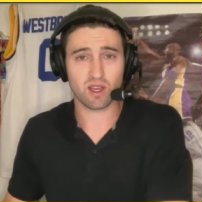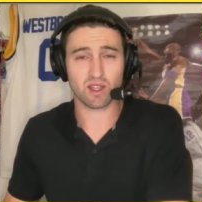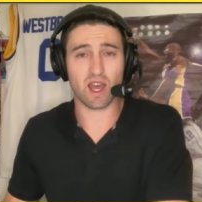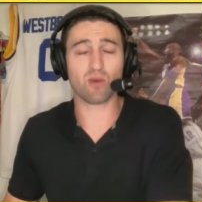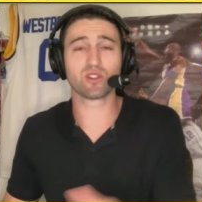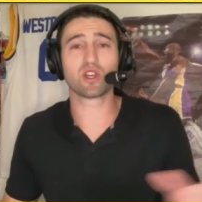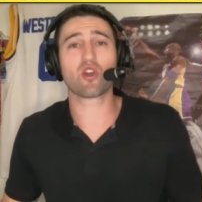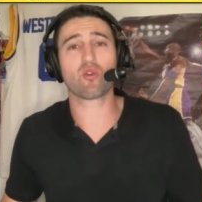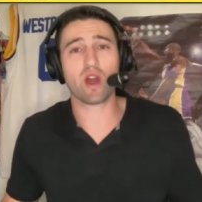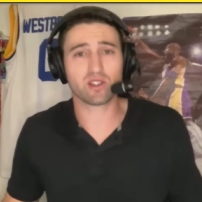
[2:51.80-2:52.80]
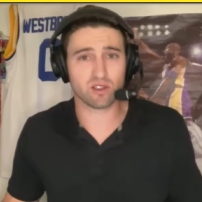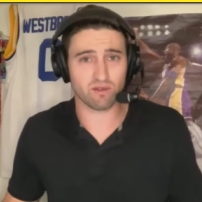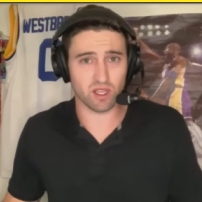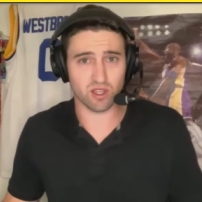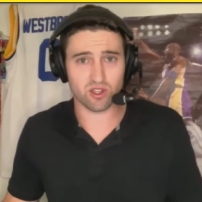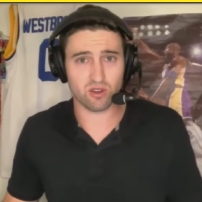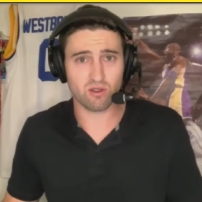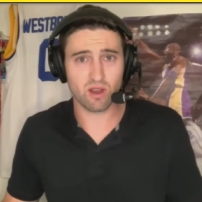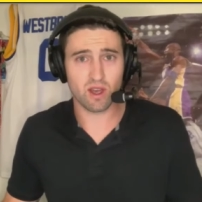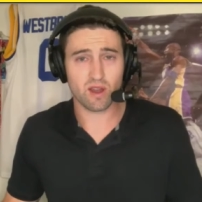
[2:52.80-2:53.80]
That was the crux of the
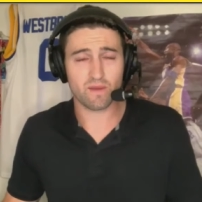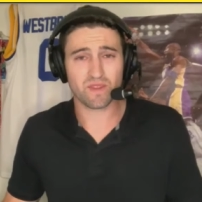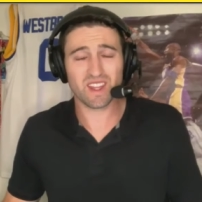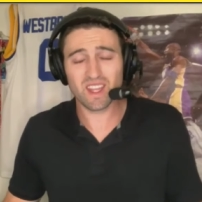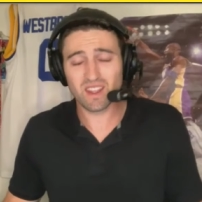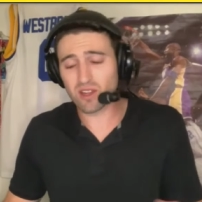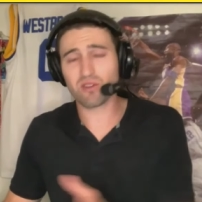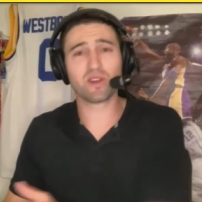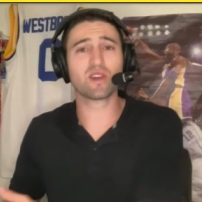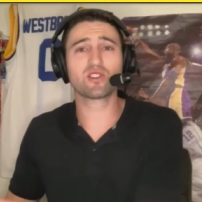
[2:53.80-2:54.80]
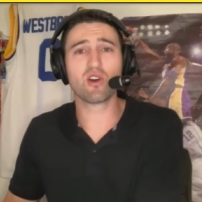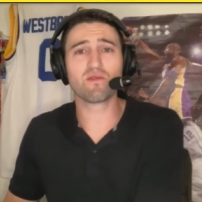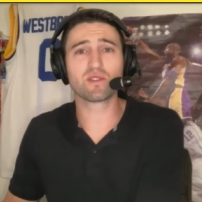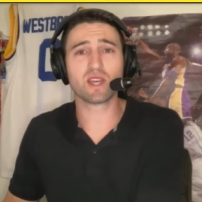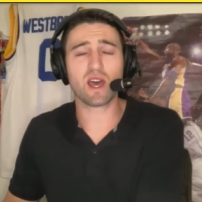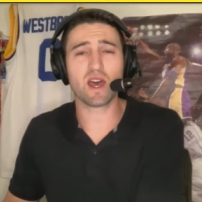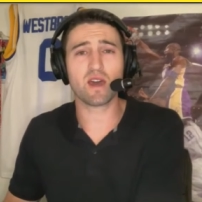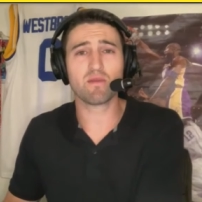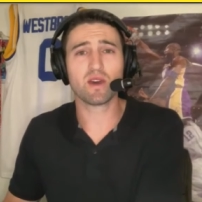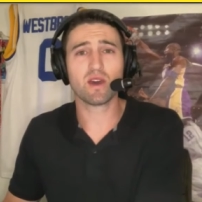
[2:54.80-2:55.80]
issue. And then little things over
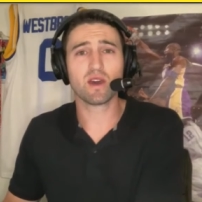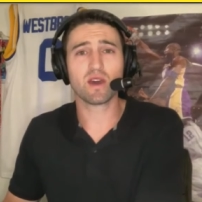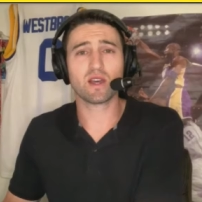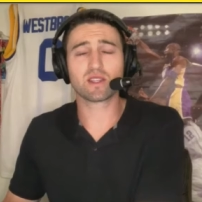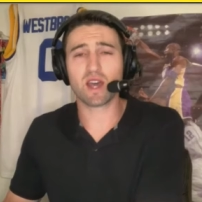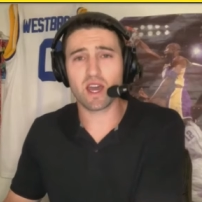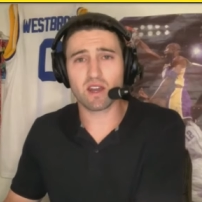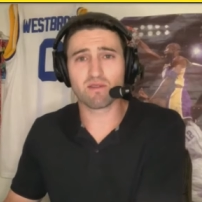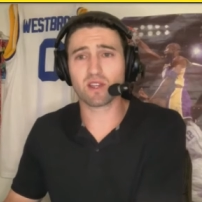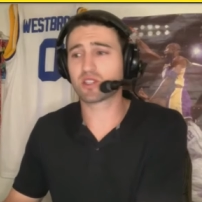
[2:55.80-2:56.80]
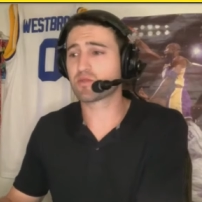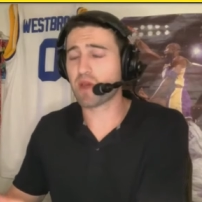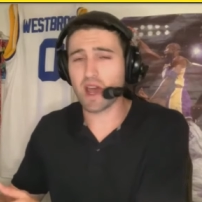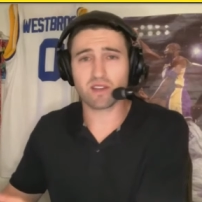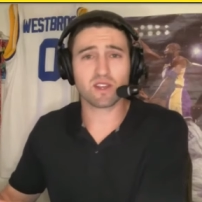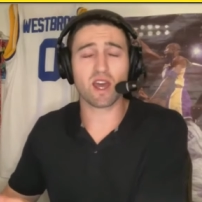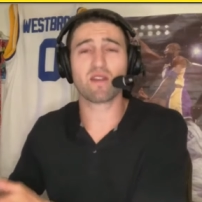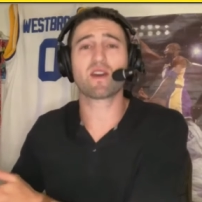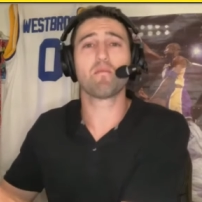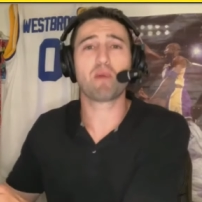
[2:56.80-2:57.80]
time has kind
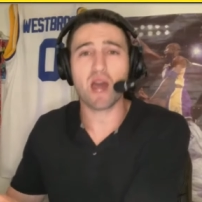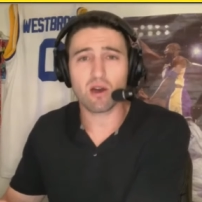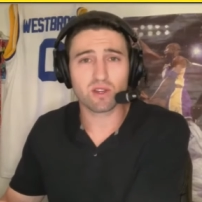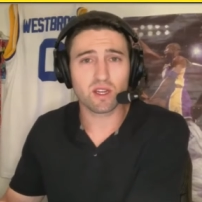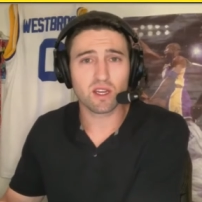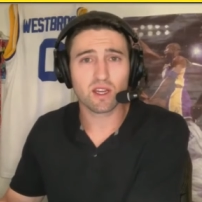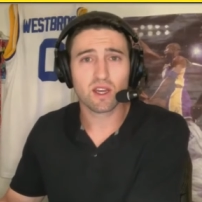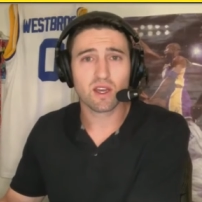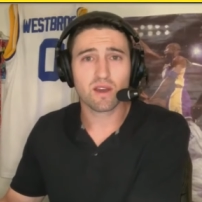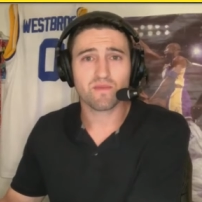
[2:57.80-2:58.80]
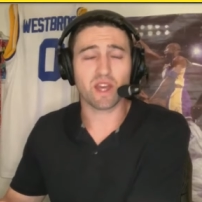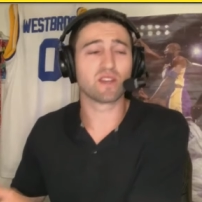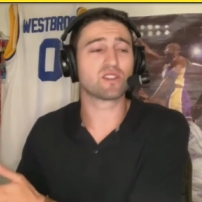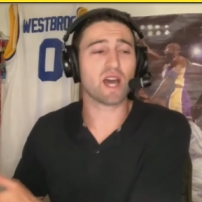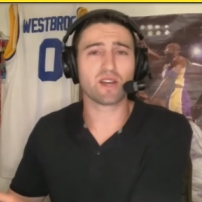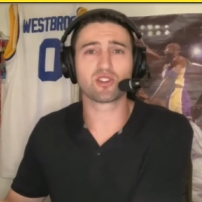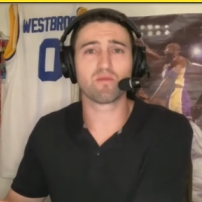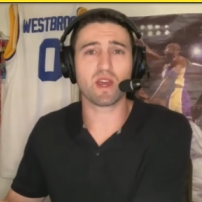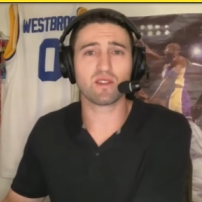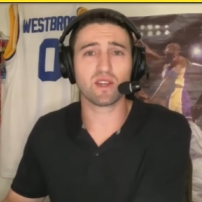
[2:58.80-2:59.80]
of compounded it and
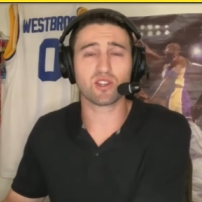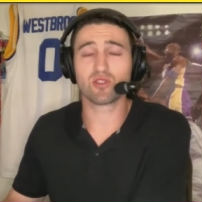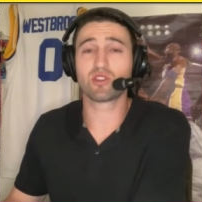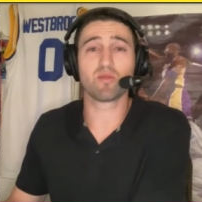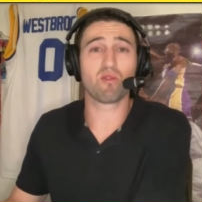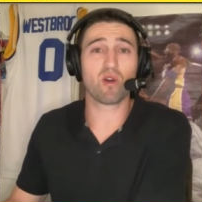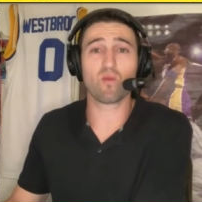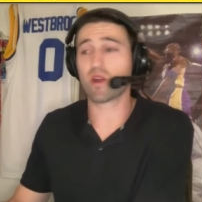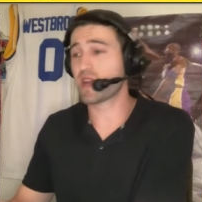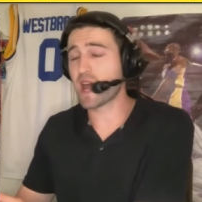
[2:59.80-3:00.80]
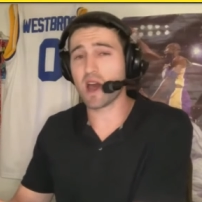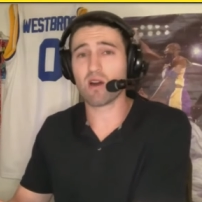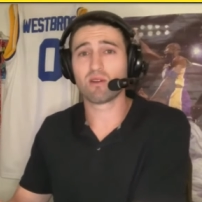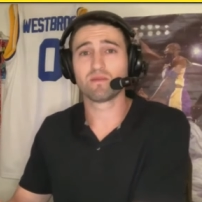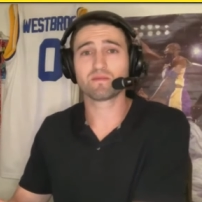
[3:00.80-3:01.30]
exacerbated the issue to the point where now